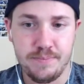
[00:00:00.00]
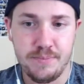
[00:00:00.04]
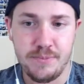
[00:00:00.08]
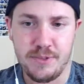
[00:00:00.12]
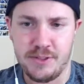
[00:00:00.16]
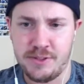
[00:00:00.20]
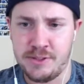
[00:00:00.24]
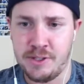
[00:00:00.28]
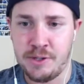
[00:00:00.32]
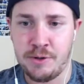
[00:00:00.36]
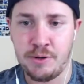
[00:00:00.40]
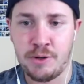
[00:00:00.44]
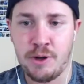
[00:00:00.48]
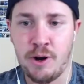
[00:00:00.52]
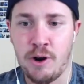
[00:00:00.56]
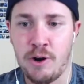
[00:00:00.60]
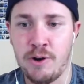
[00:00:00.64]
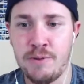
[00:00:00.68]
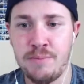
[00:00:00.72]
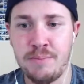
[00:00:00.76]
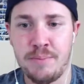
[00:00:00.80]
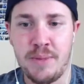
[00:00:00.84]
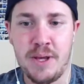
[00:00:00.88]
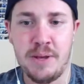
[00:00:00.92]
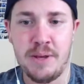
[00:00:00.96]

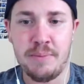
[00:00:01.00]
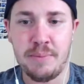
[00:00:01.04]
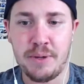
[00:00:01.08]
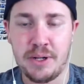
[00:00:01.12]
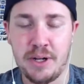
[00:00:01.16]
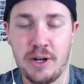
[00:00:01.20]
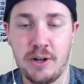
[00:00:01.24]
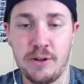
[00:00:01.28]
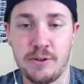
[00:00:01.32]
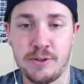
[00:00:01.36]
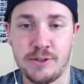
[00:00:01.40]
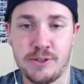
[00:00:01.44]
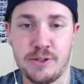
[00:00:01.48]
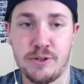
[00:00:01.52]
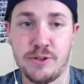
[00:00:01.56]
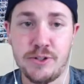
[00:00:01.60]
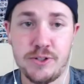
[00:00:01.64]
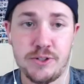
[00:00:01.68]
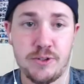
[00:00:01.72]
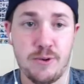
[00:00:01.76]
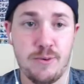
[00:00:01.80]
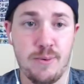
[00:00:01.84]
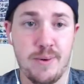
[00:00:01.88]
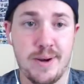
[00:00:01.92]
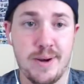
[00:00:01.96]
Syndergaard and McCullers are
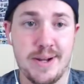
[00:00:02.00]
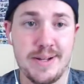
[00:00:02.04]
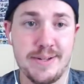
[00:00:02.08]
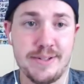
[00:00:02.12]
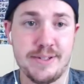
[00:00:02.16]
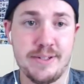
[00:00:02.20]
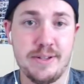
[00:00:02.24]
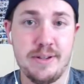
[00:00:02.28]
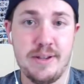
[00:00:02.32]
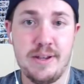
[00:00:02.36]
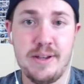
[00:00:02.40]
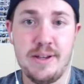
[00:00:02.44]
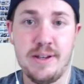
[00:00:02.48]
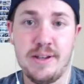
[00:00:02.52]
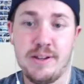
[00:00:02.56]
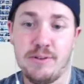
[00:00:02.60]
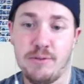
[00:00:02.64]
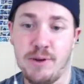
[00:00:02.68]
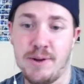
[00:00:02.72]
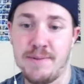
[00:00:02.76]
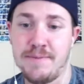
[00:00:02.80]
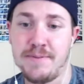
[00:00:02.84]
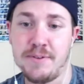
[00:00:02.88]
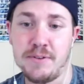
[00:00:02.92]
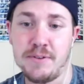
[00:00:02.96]
just great.
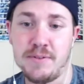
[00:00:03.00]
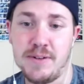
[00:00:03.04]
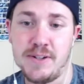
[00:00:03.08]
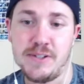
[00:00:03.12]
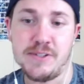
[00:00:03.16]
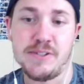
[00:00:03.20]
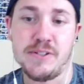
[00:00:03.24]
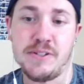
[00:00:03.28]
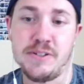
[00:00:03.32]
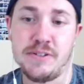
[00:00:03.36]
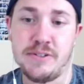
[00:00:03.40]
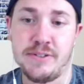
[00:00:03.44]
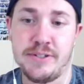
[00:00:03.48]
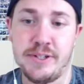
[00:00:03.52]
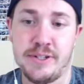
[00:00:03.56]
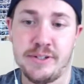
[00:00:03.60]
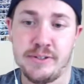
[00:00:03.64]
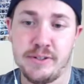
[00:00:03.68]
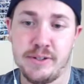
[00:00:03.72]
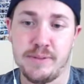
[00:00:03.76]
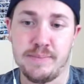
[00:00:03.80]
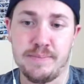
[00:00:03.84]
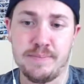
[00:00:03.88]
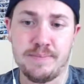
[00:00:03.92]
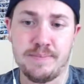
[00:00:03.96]
Great for the rest of the
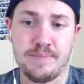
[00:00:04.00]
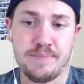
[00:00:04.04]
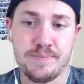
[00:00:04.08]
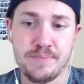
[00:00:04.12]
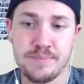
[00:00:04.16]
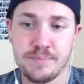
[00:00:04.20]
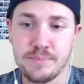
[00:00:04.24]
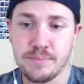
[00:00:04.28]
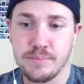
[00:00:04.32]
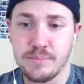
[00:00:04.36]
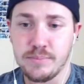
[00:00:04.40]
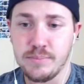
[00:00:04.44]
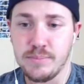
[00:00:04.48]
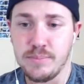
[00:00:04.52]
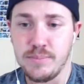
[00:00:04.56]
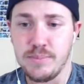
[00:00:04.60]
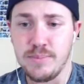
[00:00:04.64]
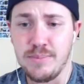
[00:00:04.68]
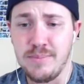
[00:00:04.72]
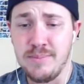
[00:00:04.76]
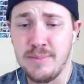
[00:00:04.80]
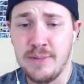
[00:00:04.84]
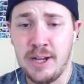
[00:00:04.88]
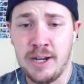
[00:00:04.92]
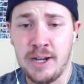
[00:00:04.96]
season.
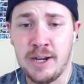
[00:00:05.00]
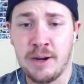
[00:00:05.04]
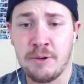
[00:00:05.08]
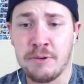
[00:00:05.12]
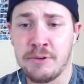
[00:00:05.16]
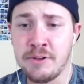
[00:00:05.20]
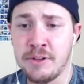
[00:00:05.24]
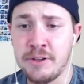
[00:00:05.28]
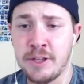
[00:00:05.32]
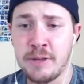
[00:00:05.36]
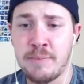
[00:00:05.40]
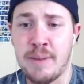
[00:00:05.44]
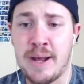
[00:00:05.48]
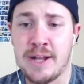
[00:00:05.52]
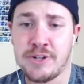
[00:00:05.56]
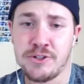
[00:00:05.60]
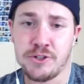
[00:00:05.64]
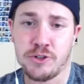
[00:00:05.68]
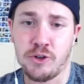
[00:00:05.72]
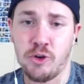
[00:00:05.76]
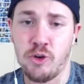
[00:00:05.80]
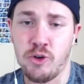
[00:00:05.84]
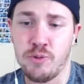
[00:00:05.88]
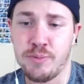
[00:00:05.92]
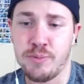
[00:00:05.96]
And I really like
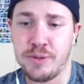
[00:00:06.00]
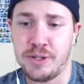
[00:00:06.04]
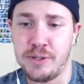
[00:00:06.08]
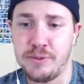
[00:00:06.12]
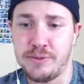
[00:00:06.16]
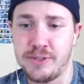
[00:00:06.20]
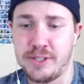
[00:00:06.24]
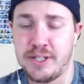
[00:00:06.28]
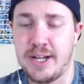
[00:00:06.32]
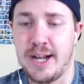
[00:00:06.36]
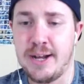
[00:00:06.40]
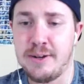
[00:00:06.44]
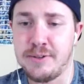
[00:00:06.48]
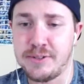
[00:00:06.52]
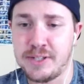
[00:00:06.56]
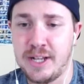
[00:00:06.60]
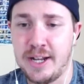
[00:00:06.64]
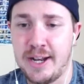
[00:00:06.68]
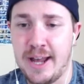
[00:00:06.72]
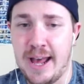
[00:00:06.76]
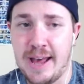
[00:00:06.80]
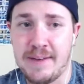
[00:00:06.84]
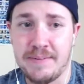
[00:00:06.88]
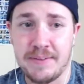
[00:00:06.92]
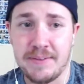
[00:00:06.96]
Patrick Corbin, who was a guy I was
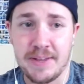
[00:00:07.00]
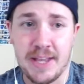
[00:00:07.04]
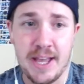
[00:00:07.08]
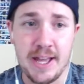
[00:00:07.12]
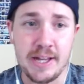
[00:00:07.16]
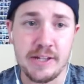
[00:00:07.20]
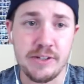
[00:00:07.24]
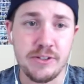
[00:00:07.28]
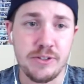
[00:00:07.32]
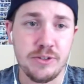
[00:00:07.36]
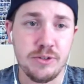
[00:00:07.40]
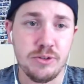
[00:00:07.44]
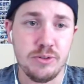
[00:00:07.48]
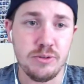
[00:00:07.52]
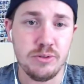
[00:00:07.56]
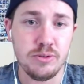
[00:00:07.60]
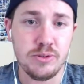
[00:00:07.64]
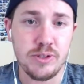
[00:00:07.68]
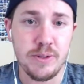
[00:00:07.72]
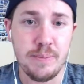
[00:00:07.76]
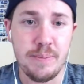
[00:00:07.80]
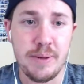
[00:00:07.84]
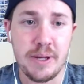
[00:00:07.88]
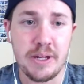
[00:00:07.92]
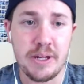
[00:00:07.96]
kind of advocating to
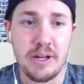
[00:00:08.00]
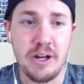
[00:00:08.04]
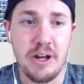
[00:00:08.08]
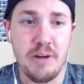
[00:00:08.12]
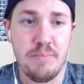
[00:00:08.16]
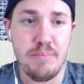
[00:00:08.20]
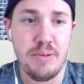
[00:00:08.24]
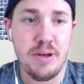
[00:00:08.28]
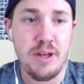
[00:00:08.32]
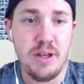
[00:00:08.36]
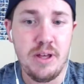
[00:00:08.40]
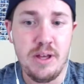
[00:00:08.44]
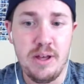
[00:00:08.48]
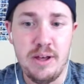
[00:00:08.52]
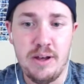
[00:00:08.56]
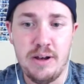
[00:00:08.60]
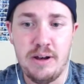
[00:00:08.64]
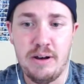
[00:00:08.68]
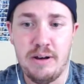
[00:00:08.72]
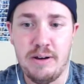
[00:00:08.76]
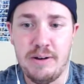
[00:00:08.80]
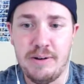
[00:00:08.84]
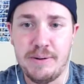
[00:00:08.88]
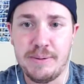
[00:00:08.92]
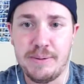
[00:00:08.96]
pick up
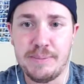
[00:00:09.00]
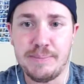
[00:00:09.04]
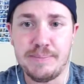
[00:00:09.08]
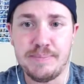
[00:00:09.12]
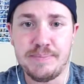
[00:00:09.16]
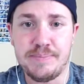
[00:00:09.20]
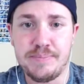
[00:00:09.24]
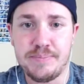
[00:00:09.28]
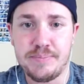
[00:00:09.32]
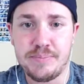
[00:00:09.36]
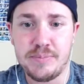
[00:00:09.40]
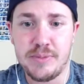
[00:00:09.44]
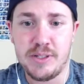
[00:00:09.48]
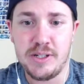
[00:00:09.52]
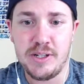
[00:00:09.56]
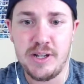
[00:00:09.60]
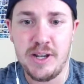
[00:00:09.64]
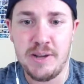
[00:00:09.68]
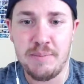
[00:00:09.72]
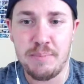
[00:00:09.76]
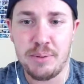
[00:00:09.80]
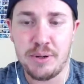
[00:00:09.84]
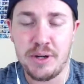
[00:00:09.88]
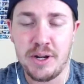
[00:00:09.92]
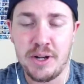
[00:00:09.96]

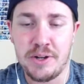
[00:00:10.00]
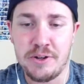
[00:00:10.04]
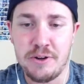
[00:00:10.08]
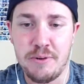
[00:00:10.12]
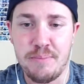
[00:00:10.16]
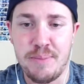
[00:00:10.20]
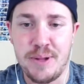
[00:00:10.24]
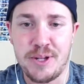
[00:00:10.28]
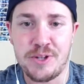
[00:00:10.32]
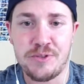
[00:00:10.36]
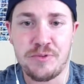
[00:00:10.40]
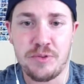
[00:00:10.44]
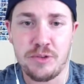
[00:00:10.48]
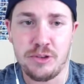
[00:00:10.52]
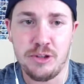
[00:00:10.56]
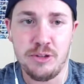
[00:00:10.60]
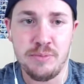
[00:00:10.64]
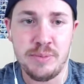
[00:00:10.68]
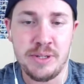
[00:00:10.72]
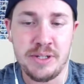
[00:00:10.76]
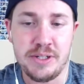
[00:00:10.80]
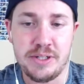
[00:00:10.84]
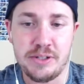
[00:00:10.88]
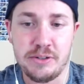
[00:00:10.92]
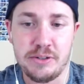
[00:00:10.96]
and put on your bench for a little
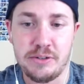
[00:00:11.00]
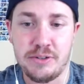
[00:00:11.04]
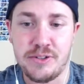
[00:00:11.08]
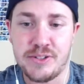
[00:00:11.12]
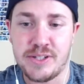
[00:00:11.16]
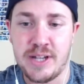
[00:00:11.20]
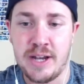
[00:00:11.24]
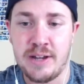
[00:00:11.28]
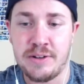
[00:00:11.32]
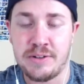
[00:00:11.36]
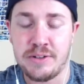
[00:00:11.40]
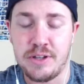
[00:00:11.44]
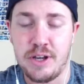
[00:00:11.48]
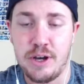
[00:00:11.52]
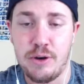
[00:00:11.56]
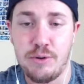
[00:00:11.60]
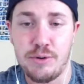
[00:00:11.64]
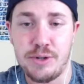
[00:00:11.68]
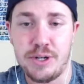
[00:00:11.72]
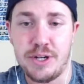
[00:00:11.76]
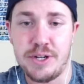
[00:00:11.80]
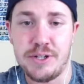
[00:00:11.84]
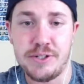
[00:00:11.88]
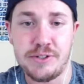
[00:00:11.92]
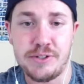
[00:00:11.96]
bit until he's gotten
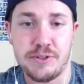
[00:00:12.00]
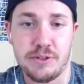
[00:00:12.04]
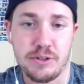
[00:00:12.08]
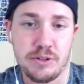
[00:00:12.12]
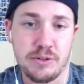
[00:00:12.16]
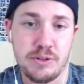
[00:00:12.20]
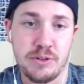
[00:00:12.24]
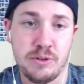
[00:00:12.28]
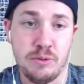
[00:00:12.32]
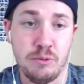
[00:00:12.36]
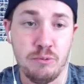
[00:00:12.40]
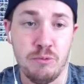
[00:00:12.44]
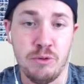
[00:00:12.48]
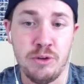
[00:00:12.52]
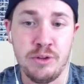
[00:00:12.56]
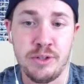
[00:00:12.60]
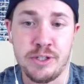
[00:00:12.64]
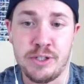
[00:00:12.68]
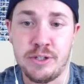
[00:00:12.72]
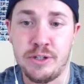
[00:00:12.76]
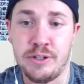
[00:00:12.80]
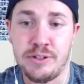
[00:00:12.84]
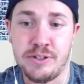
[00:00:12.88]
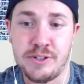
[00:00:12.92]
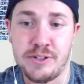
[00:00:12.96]
going. And he's looked really
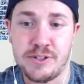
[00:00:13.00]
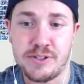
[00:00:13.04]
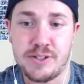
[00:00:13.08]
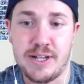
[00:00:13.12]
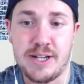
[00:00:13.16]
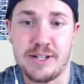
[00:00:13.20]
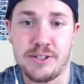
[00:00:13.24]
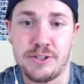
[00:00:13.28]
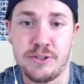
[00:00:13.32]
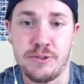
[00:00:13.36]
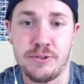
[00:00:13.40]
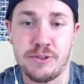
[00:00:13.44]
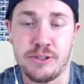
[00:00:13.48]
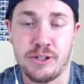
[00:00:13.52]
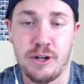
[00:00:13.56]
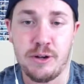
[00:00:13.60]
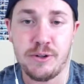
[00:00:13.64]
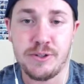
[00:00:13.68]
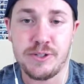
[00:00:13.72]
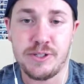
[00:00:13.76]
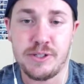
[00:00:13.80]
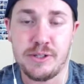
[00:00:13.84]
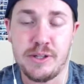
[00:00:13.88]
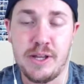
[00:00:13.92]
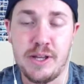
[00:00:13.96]
good in his last two
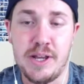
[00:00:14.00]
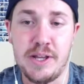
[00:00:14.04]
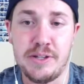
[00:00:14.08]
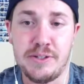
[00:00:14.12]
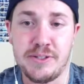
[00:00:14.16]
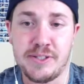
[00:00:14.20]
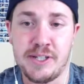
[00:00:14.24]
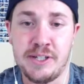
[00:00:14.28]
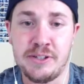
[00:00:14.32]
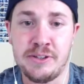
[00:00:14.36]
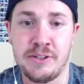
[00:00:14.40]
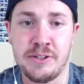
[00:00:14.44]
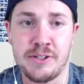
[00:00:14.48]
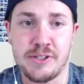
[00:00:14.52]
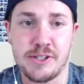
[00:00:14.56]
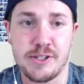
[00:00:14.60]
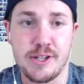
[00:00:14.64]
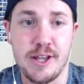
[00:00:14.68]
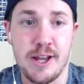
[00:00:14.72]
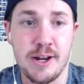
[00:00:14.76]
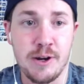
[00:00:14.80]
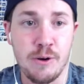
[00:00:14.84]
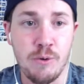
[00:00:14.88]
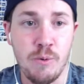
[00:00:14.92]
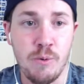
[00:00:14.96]
starts, and he's getting the
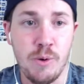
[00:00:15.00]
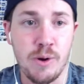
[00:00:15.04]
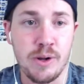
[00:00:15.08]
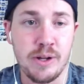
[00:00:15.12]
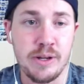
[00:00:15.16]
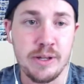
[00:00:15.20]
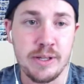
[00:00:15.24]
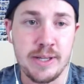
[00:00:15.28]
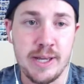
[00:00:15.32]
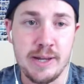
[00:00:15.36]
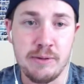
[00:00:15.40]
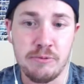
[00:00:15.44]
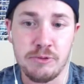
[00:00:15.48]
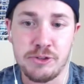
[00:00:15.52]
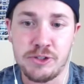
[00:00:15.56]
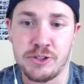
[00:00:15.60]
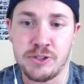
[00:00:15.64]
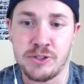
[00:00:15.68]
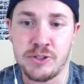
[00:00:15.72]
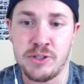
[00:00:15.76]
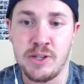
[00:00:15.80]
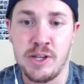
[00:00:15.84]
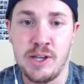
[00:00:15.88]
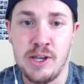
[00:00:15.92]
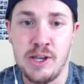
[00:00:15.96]
slider working again, which
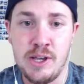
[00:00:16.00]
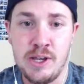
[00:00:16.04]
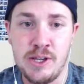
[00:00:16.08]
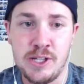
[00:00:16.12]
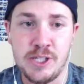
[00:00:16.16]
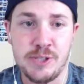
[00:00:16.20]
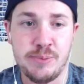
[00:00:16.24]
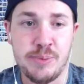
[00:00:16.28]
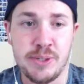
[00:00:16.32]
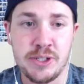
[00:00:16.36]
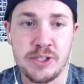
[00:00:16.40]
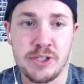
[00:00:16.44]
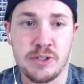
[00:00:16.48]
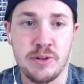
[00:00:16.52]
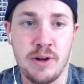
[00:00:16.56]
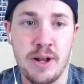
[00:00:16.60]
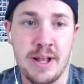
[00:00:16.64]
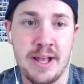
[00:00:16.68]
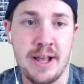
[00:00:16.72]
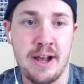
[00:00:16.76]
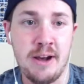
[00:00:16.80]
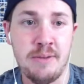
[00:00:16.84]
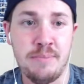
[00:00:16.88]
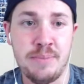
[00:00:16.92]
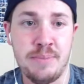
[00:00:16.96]
is his big
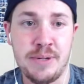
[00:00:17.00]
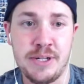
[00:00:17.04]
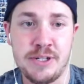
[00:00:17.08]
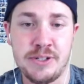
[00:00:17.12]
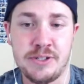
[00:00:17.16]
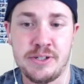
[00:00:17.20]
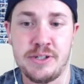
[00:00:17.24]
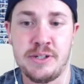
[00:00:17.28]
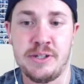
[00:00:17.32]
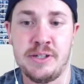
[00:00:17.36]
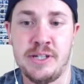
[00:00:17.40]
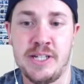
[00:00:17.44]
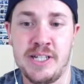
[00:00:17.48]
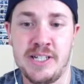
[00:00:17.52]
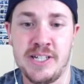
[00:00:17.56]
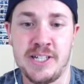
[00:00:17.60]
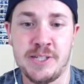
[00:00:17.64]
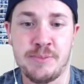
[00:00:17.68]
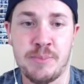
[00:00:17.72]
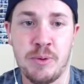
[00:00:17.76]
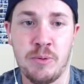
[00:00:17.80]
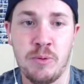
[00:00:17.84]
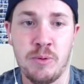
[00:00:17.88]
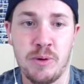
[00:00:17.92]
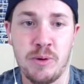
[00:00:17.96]
strikeout pitch, and that's
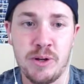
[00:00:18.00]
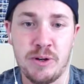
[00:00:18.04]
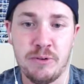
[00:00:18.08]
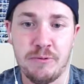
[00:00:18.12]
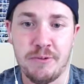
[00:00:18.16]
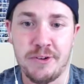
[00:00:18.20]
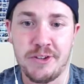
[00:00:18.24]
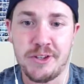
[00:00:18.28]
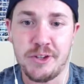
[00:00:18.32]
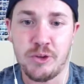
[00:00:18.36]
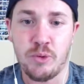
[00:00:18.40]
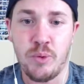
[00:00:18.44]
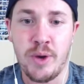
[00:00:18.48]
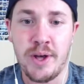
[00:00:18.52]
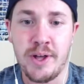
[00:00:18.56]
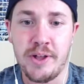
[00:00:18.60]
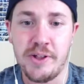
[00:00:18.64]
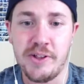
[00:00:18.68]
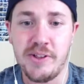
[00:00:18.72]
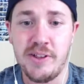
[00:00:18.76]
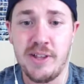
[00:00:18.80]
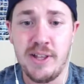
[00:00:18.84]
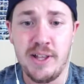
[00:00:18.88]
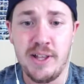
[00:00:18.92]
been working really well.